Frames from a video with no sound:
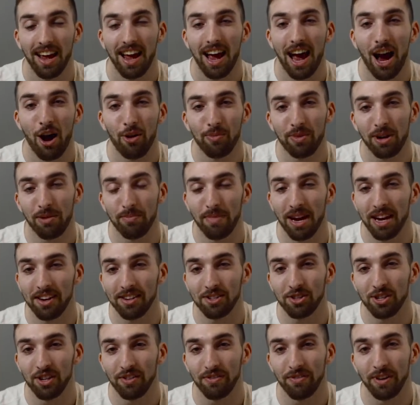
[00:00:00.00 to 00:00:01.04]
how I'm gonna
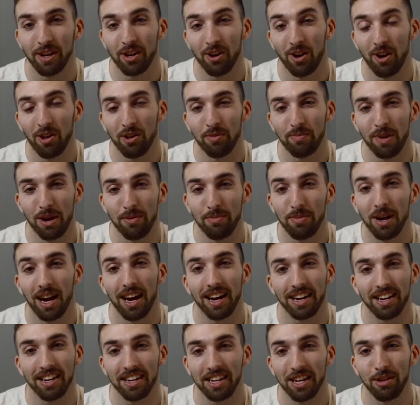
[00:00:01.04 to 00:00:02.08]
manage to fit it all in my
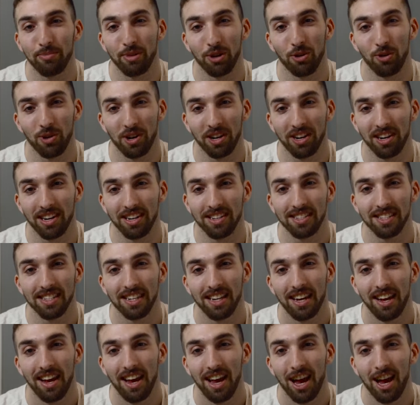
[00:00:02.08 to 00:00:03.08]
bag and keep it organized.